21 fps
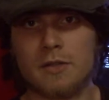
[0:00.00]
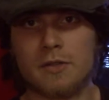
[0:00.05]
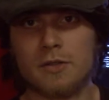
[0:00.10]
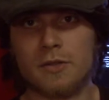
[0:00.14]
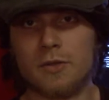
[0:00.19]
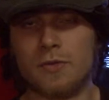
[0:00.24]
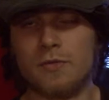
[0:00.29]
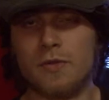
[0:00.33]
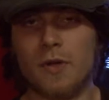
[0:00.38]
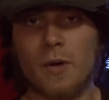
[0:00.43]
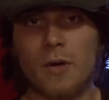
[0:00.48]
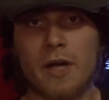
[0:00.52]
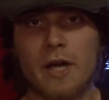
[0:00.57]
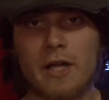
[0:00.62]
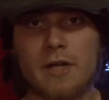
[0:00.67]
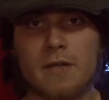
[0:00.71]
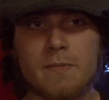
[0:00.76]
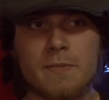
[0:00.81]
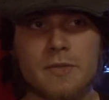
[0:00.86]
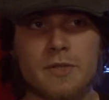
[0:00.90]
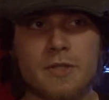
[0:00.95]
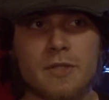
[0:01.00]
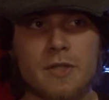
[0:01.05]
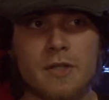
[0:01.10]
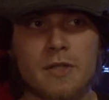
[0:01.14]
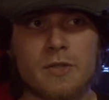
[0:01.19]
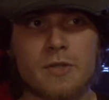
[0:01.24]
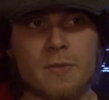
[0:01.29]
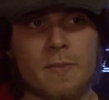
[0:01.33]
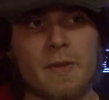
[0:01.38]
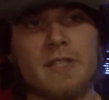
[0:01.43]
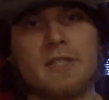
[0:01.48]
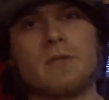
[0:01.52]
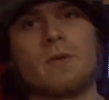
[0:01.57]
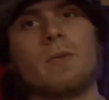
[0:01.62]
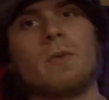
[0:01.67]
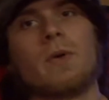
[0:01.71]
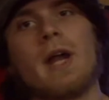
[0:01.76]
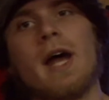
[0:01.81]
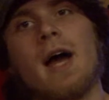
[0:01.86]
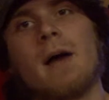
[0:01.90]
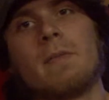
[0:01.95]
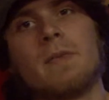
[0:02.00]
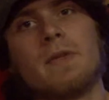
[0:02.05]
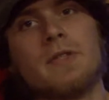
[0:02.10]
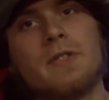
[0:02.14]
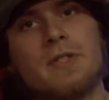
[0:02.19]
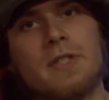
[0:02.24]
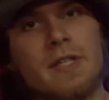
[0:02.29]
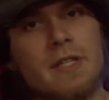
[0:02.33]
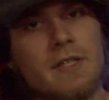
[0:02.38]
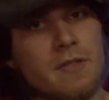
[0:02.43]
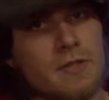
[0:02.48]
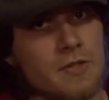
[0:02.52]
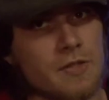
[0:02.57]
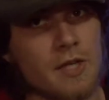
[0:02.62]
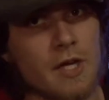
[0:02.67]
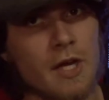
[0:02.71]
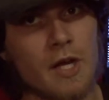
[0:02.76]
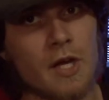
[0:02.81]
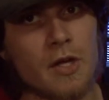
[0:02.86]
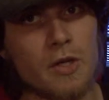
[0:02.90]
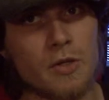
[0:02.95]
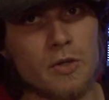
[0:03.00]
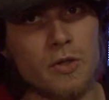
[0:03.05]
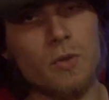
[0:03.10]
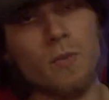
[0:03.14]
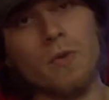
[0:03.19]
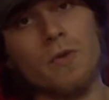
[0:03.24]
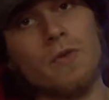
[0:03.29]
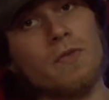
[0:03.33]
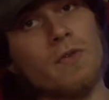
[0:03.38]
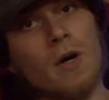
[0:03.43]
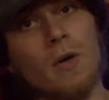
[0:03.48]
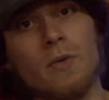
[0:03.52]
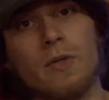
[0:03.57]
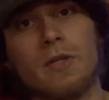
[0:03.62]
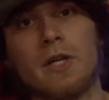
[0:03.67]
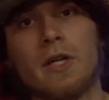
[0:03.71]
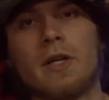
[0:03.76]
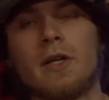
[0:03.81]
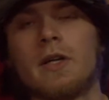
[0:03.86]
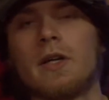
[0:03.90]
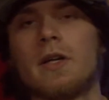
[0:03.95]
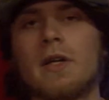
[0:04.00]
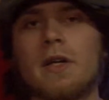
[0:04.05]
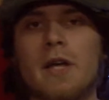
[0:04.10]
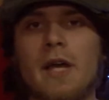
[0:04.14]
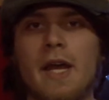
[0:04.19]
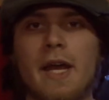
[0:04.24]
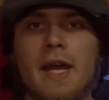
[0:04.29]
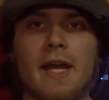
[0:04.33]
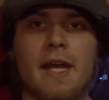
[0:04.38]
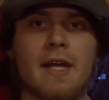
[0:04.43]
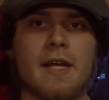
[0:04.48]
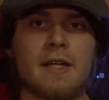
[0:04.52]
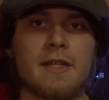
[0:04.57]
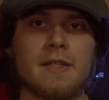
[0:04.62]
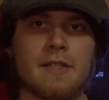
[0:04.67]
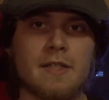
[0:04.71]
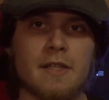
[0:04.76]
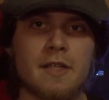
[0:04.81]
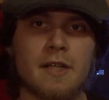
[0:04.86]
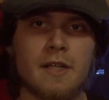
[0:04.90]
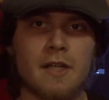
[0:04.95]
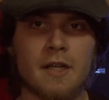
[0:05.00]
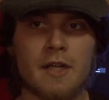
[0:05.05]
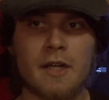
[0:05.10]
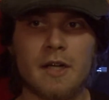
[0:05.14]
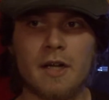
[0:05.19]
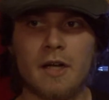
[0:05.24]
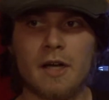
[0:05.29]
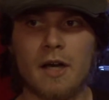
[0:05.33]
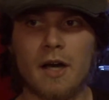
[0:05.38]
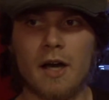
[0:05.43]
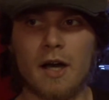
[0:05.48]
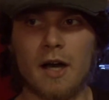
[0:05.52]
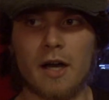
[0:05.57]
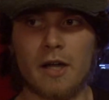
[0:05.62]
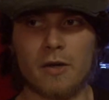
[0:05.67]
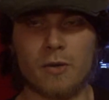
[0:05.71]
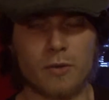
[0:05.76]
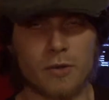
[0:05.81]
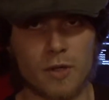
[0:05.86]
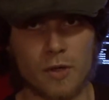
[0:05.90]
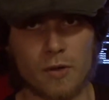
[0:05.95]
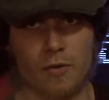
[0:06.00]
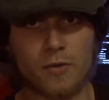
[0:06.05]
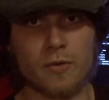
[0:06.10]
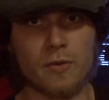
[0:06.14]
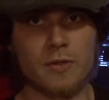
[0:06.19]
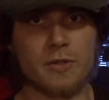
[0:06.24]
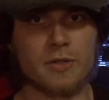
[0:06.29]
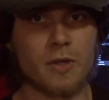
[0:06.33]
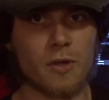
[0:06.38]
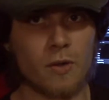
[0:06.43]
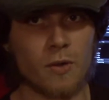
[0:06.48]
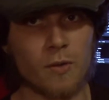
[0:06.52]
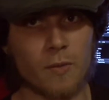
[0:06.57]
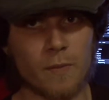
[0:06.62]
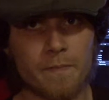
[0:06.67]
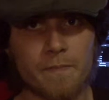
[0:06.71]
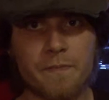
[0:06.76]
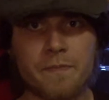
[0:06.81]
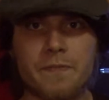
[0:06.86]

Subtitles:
your vote items. So basically what happens is you would vote and it'll go through its whole